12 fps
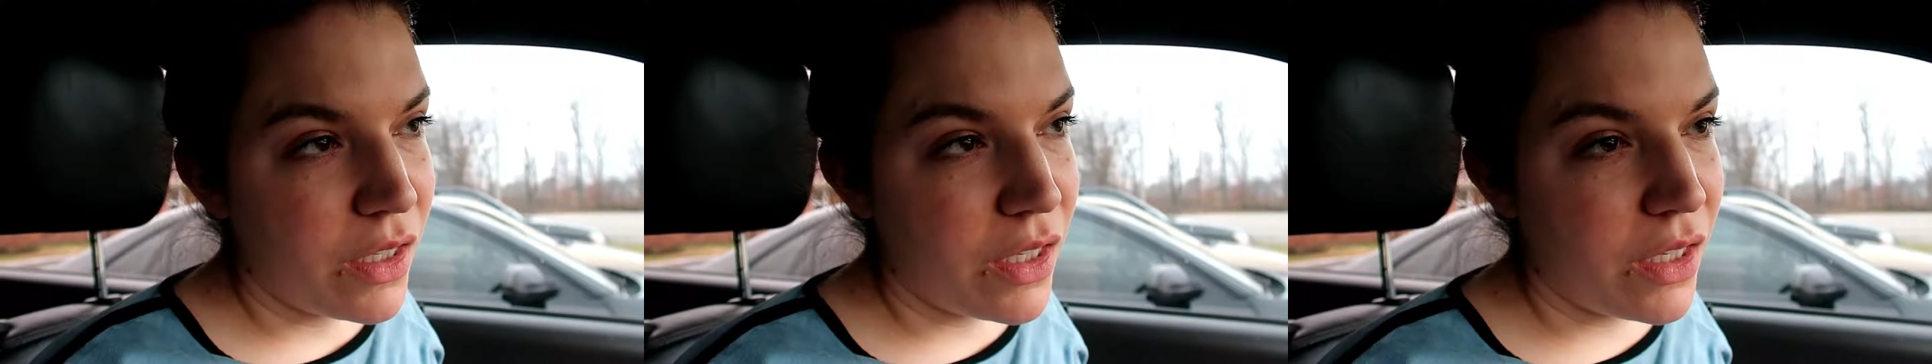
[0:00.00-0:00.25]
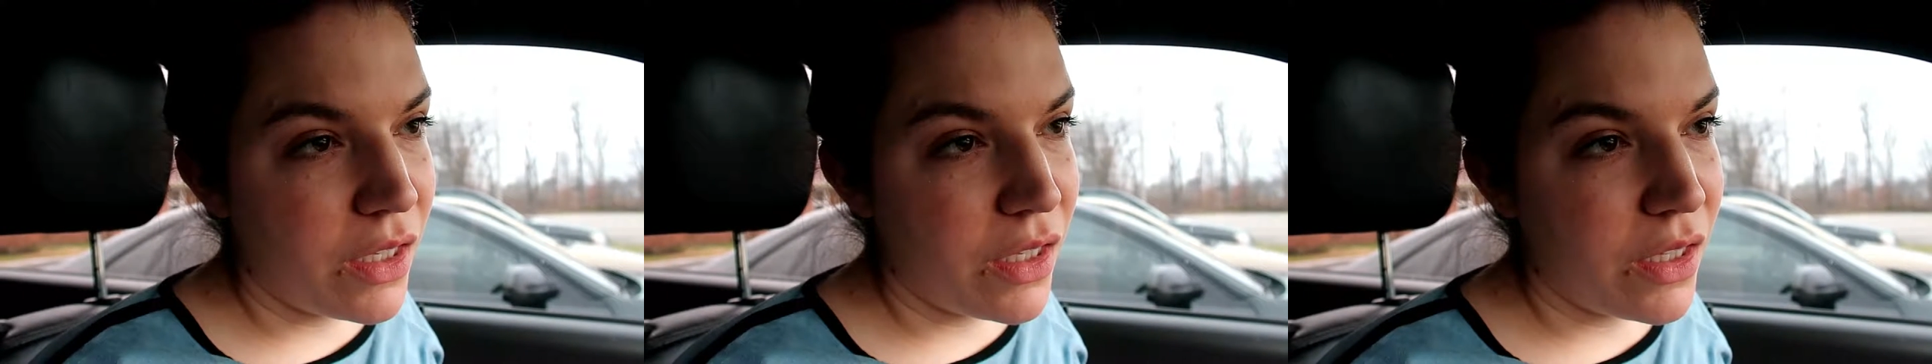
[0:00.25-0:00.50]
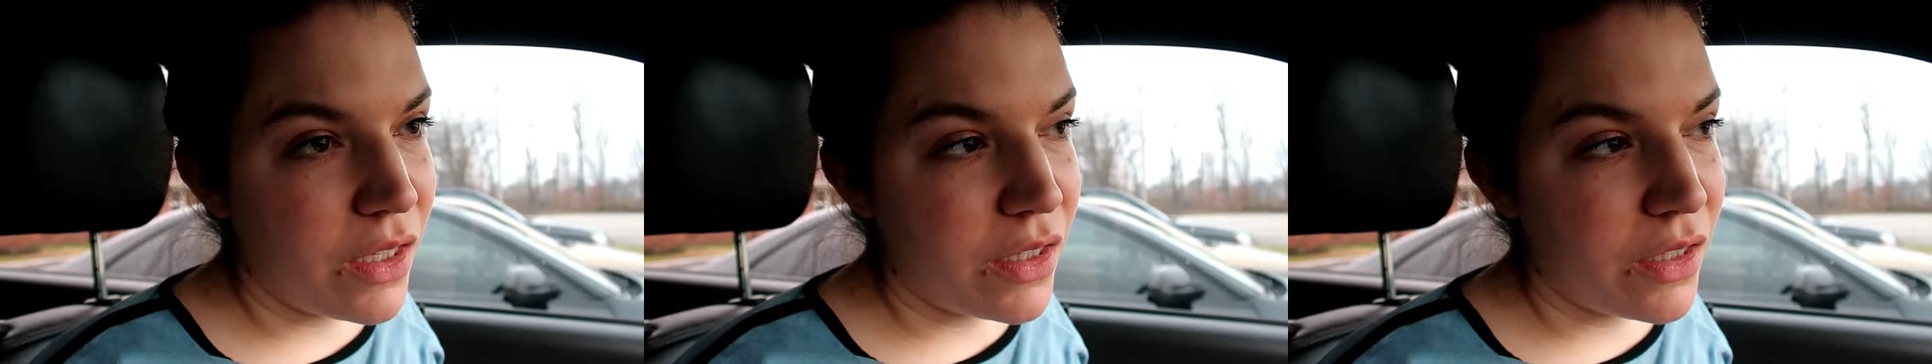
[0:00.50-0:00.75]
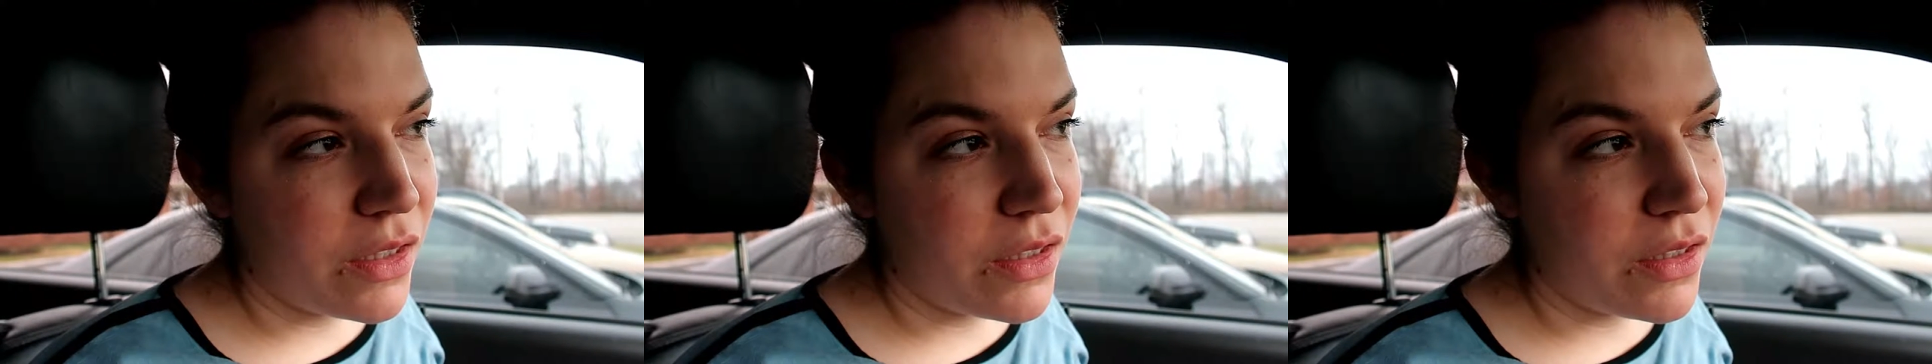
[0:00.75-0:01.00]

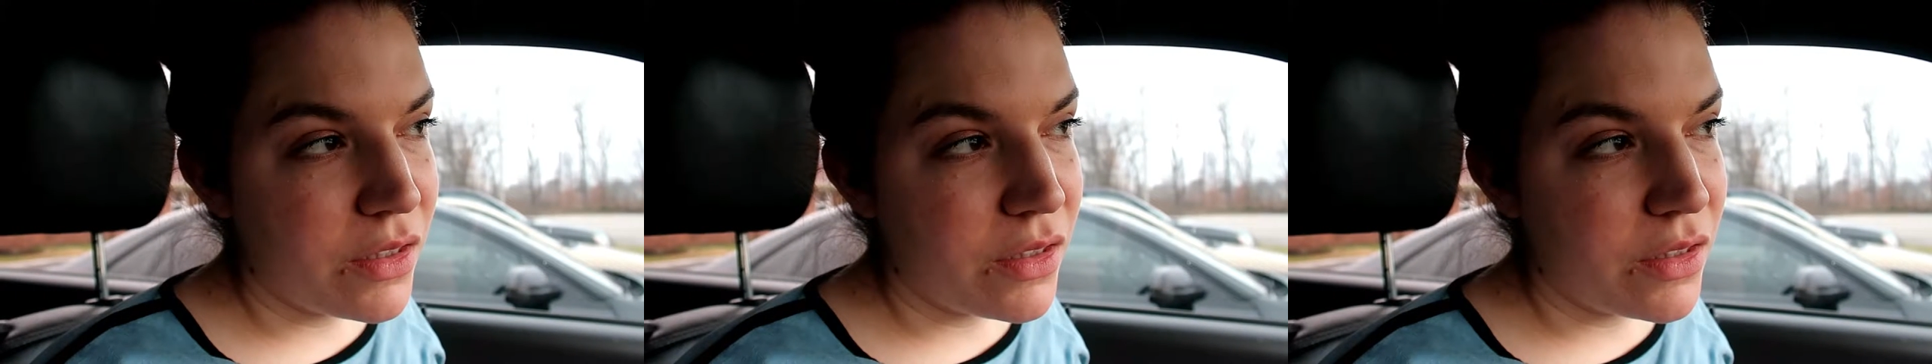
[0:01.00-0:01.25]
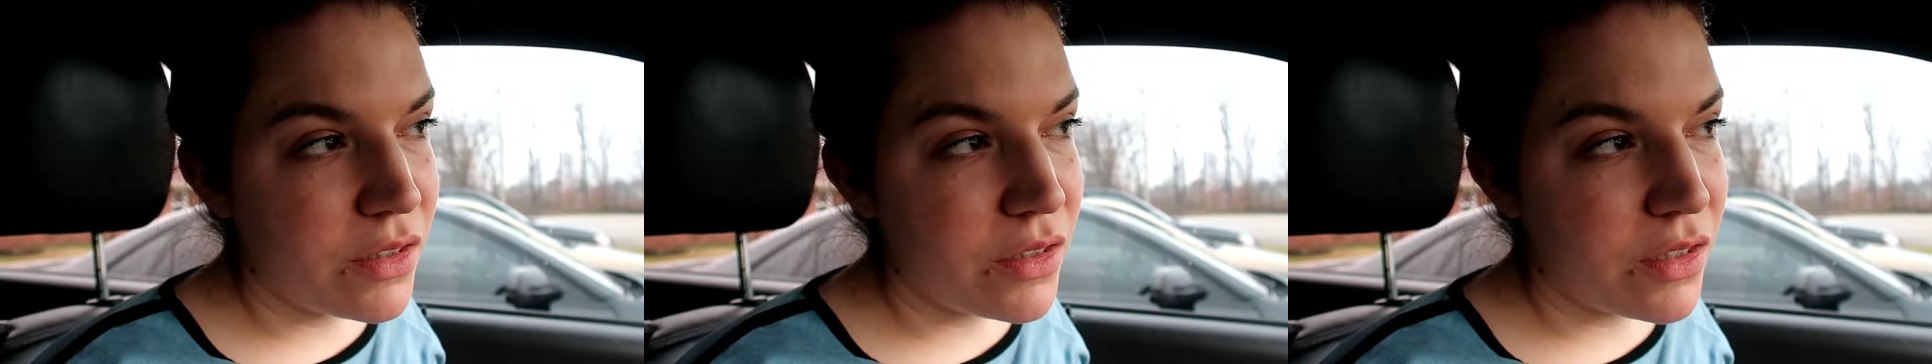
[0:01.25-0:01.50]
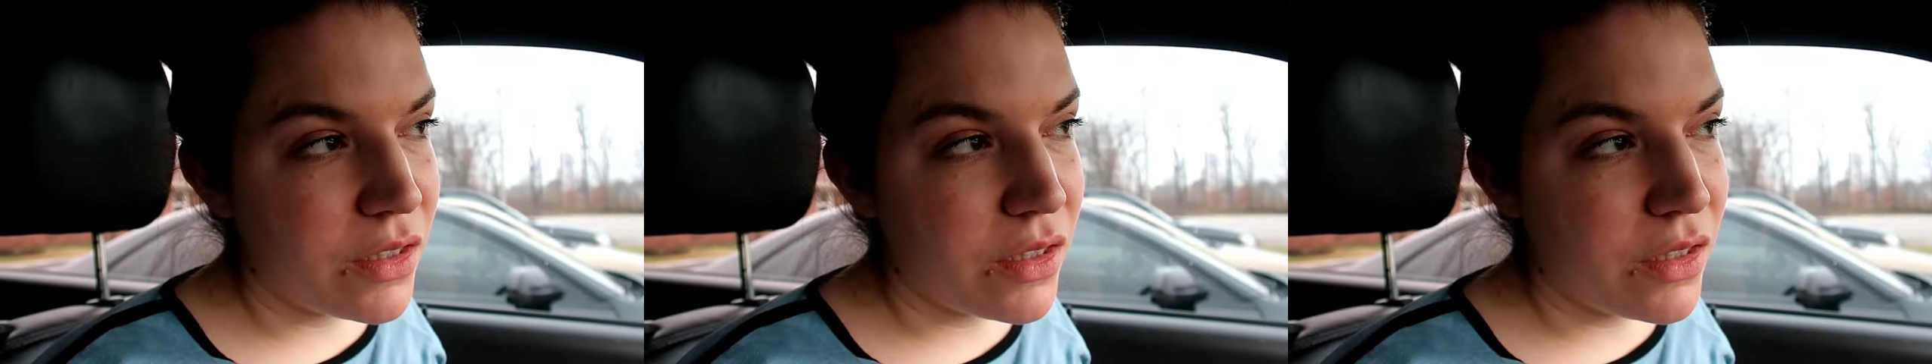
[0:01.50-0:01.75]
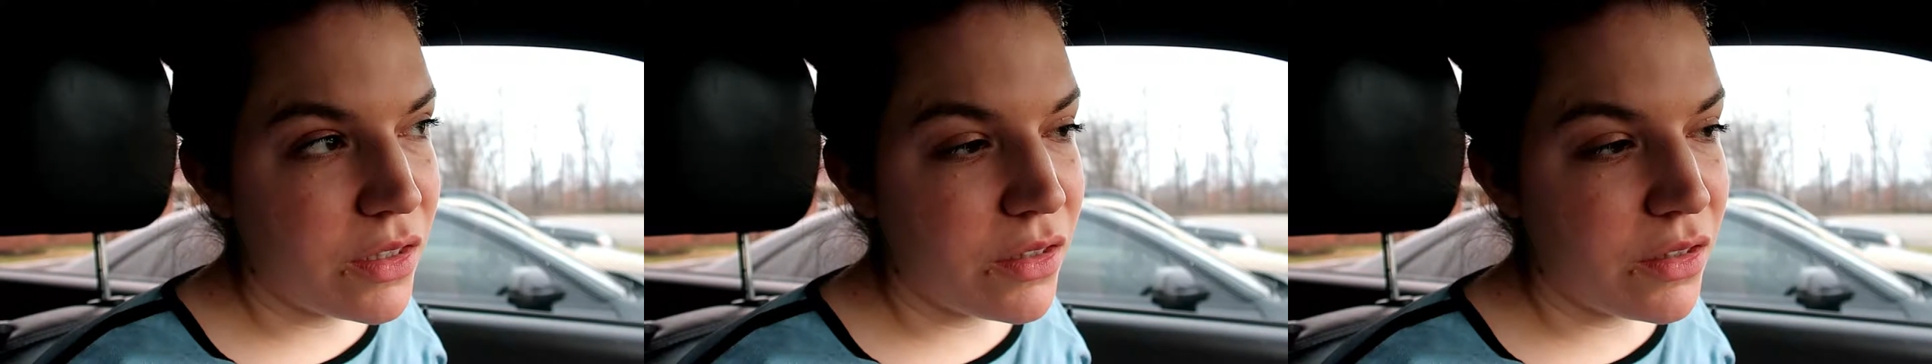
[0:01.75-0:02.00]
And,
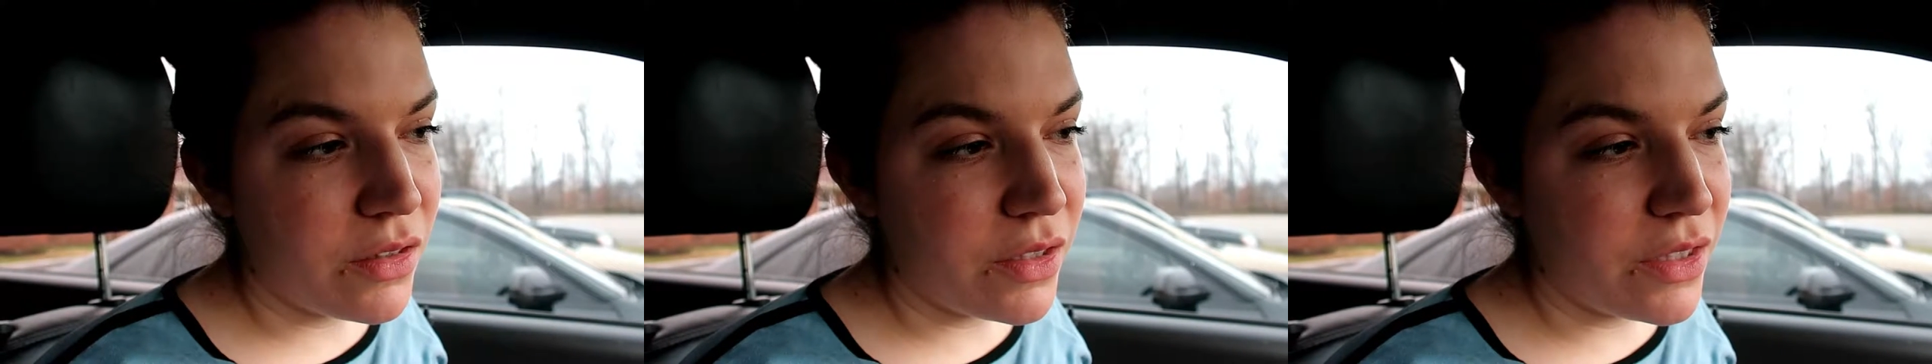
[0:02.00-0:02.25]
oh,